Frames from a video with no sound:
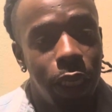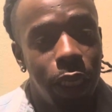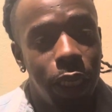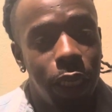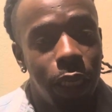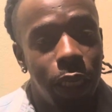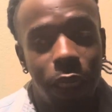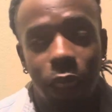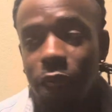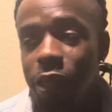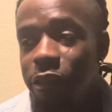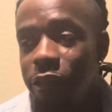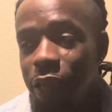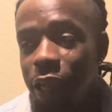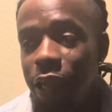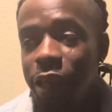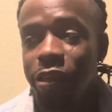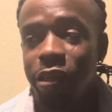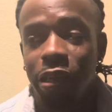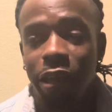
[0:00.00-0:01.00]
Because
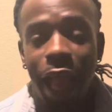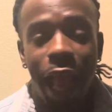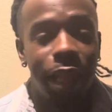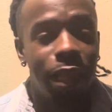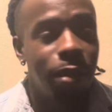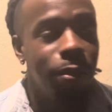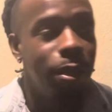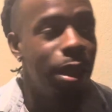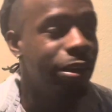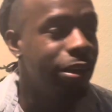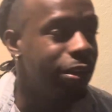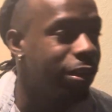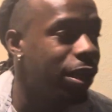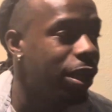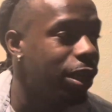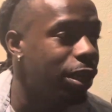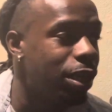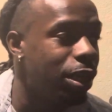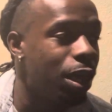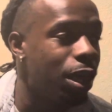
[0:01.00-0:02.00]
yes, she's acting, yes, she's
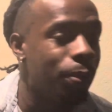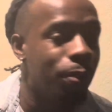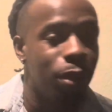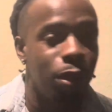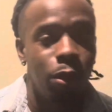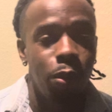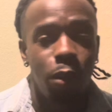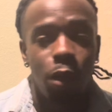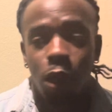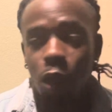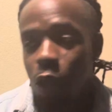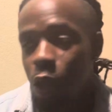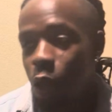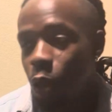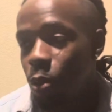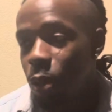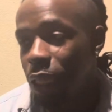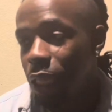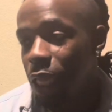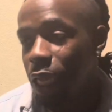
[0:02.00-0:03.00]
cutting up, and
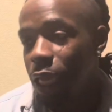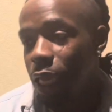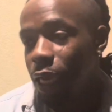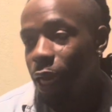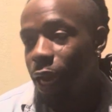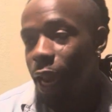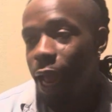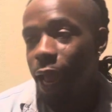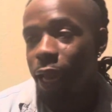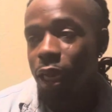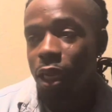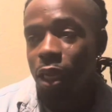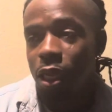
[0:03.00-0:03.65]
we thinking that